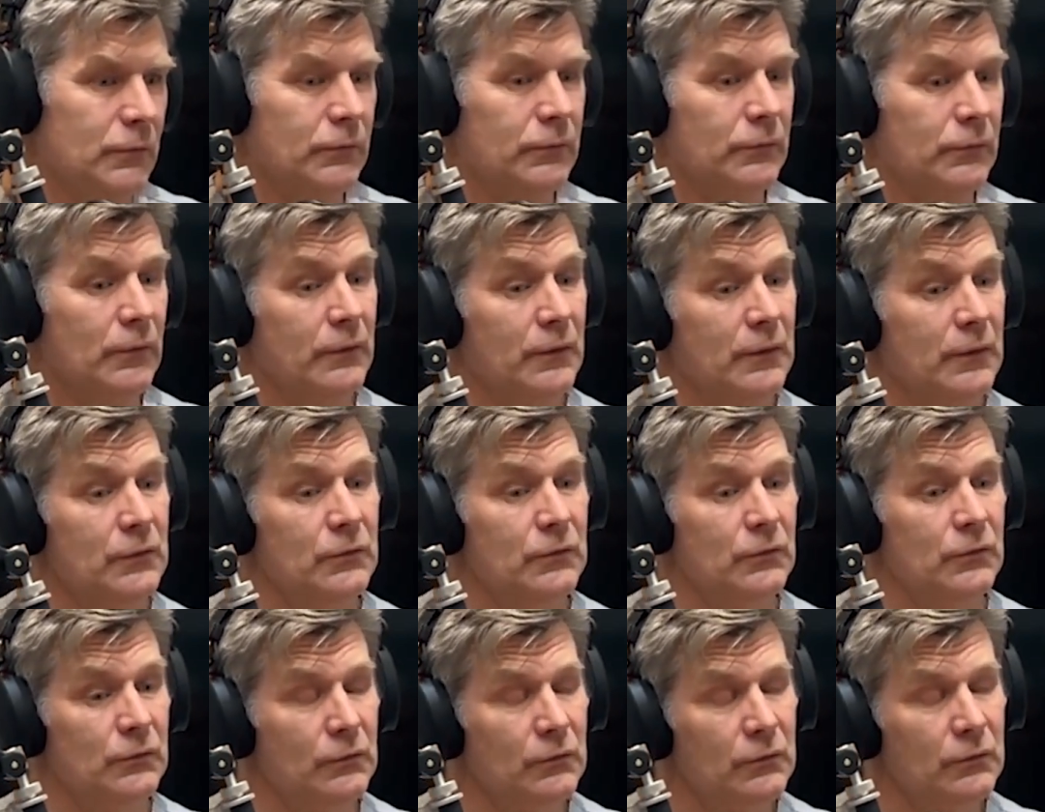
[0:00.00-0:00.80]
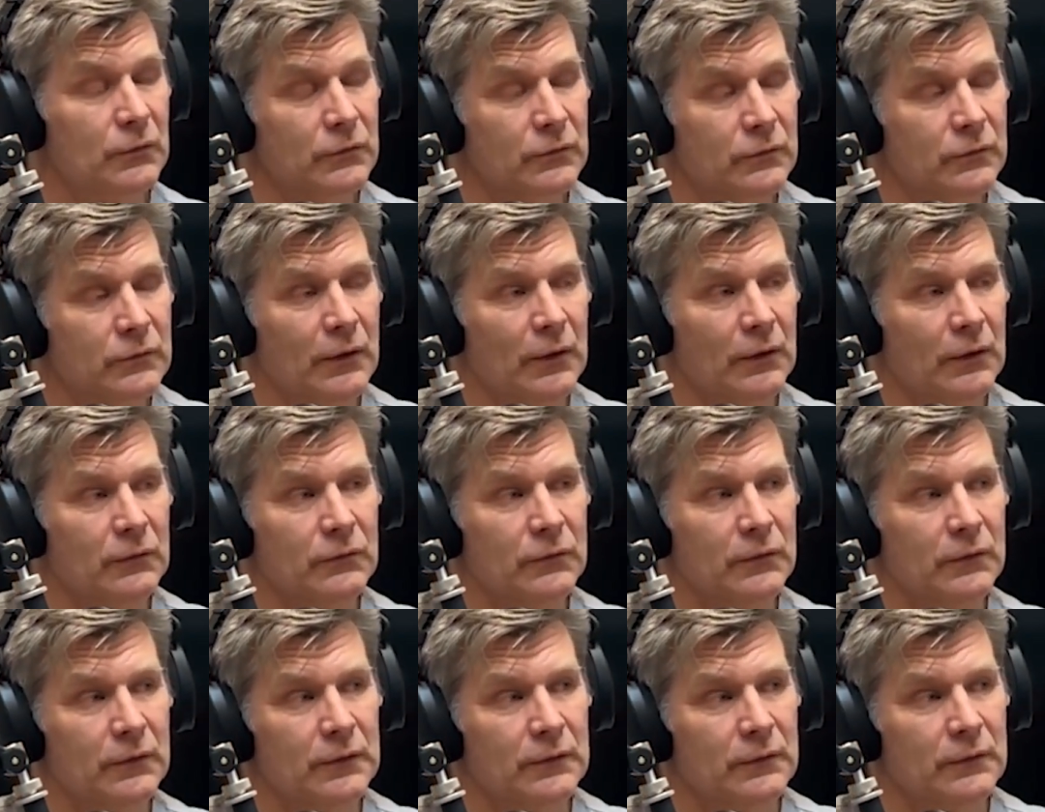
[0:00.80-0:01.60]
so that you can start
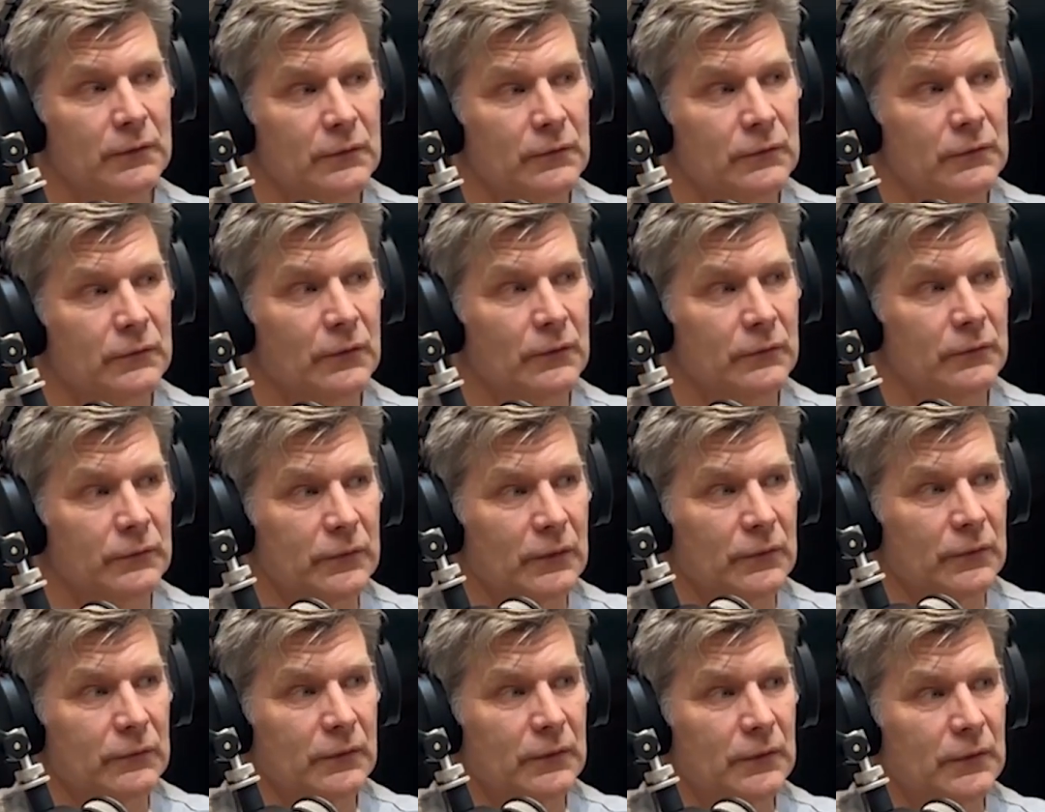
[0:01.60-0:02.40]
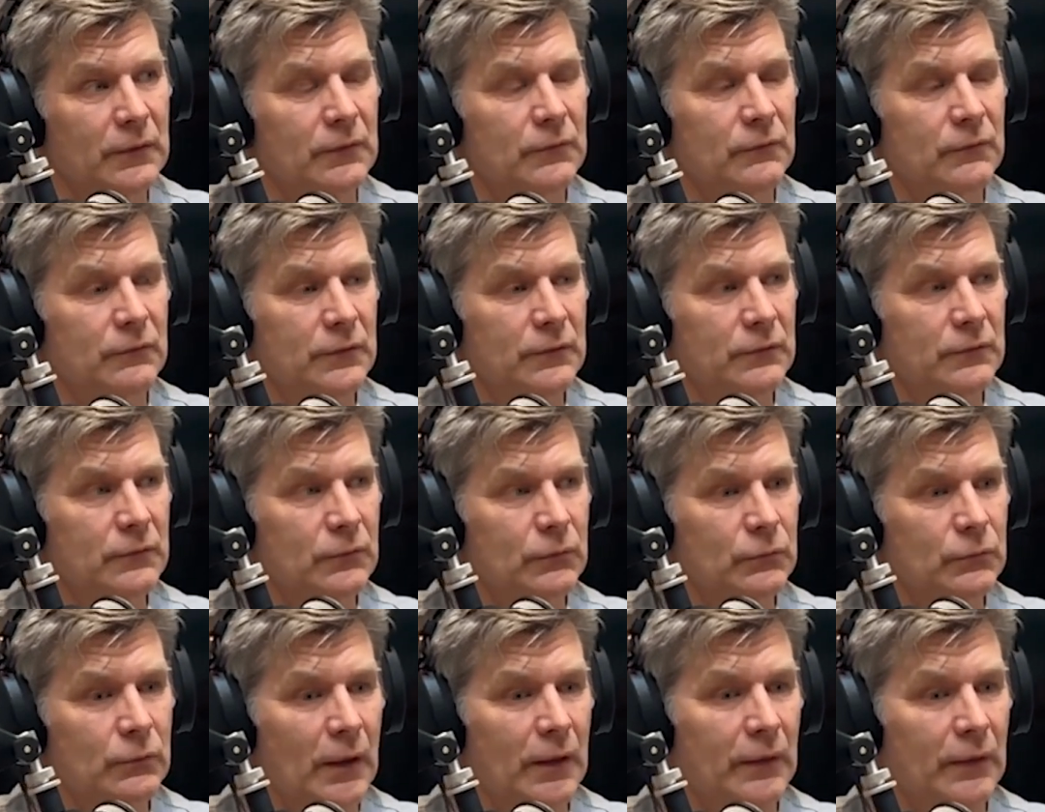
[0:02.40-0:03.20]
treating these dogs as an
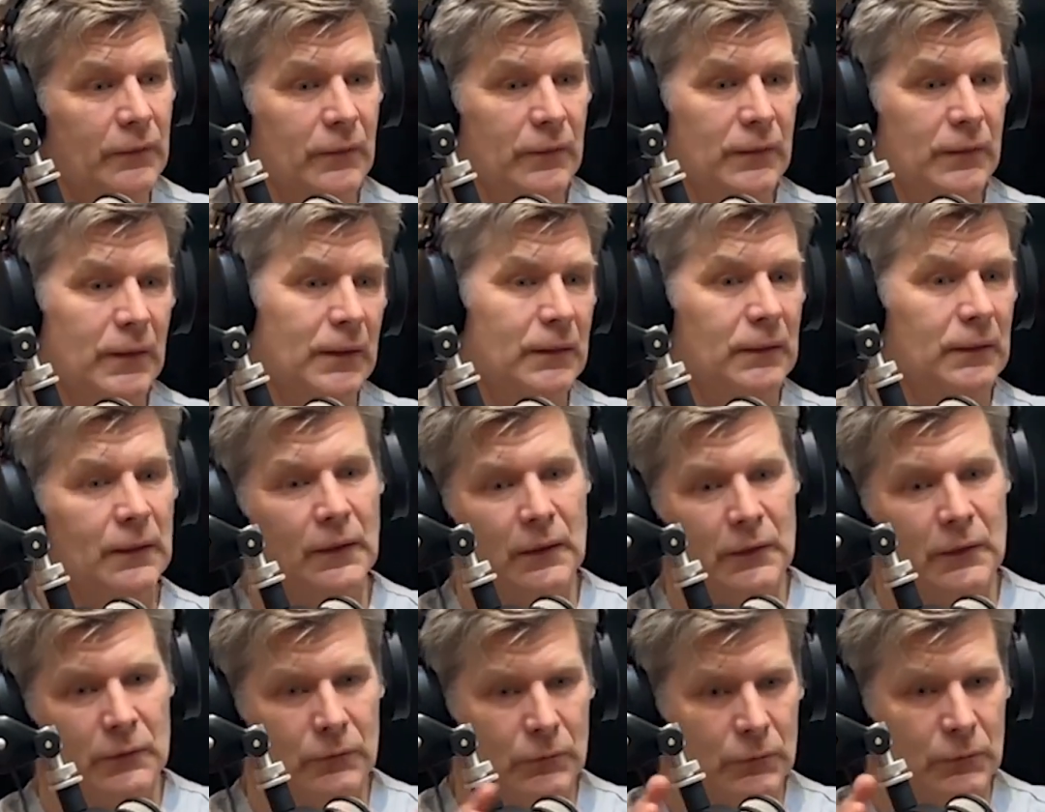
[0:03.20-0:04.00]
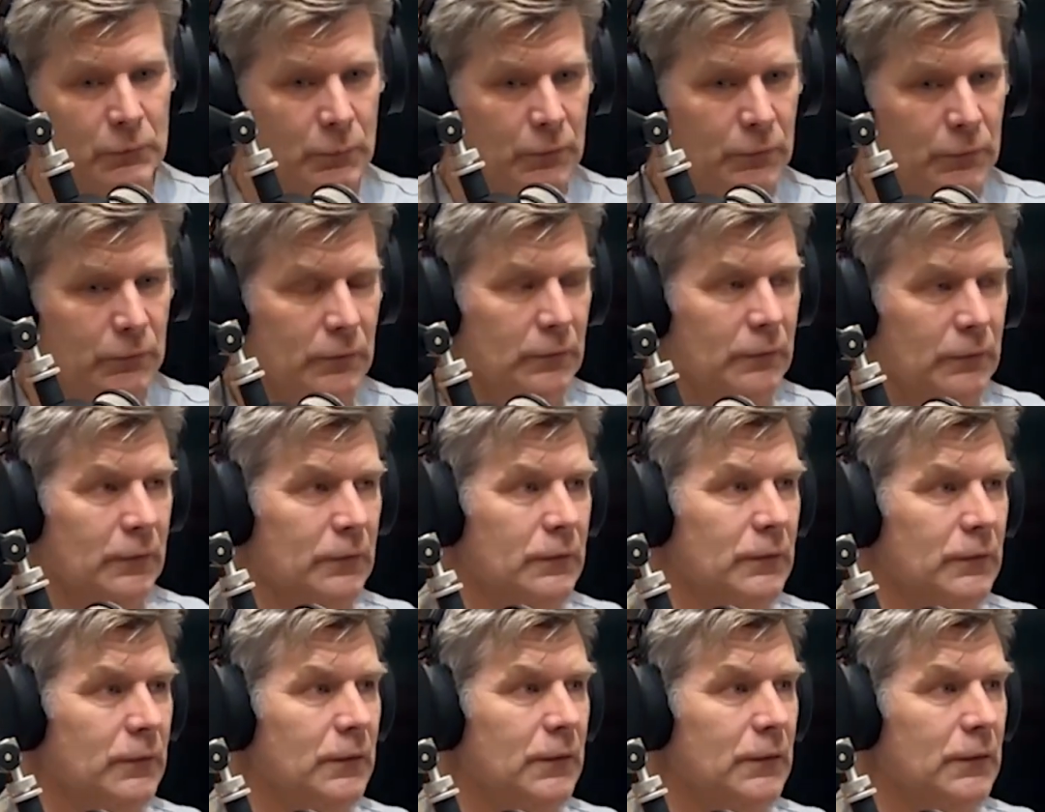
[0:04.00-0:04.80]
individual rather than you're a bulldog
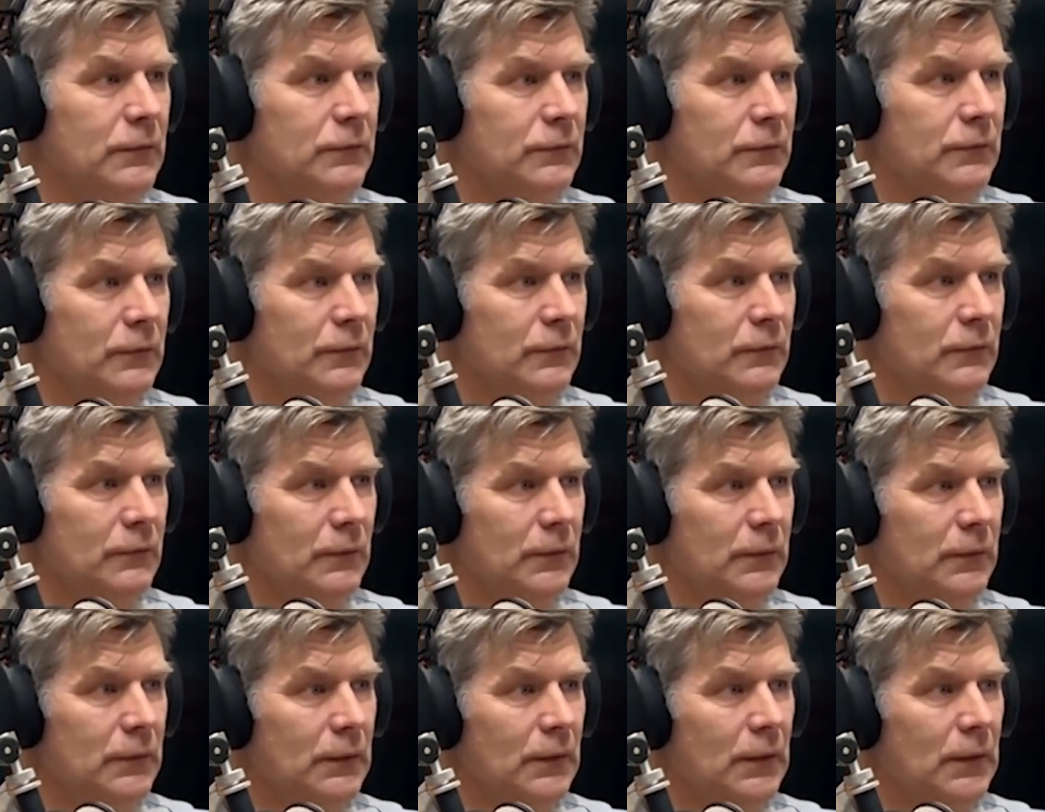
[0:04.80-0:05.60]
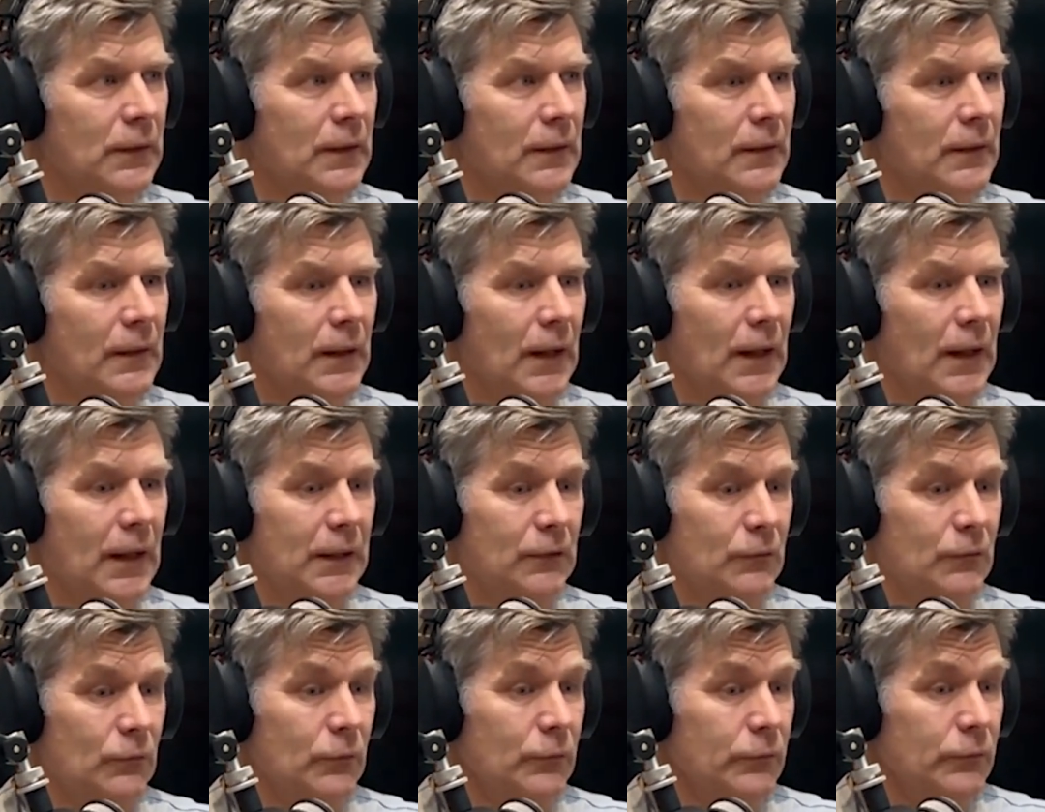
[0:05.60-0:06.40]
and you need surgery.
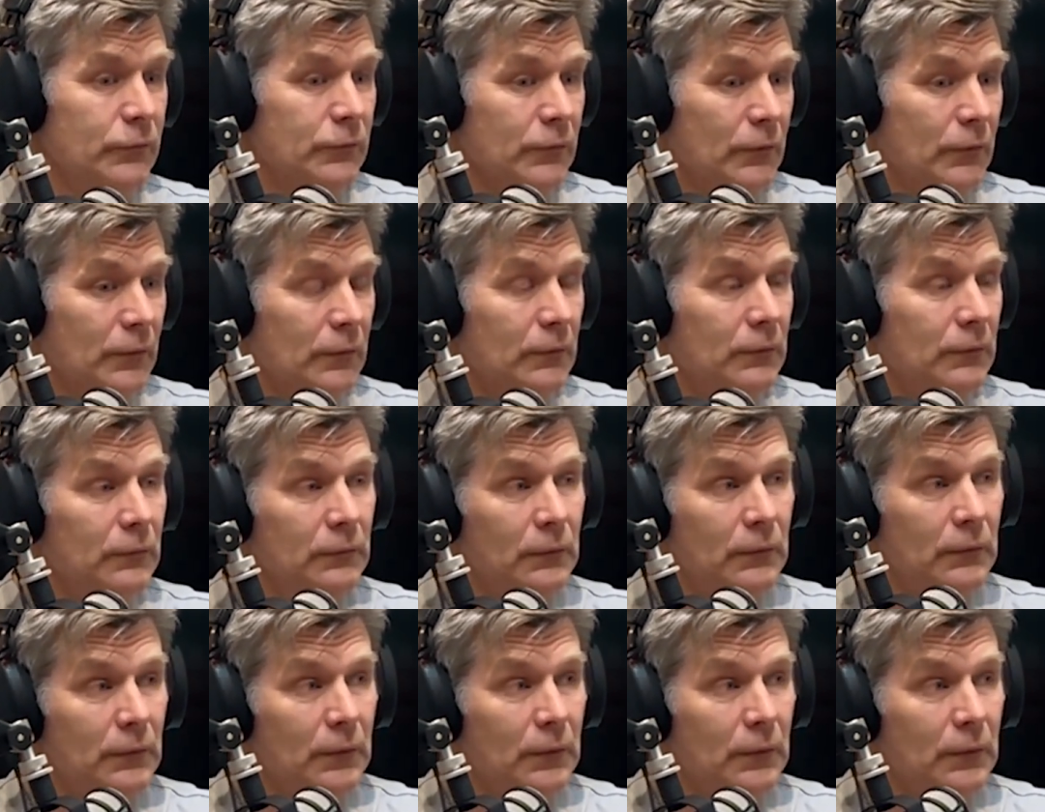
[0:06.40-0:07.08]
And also,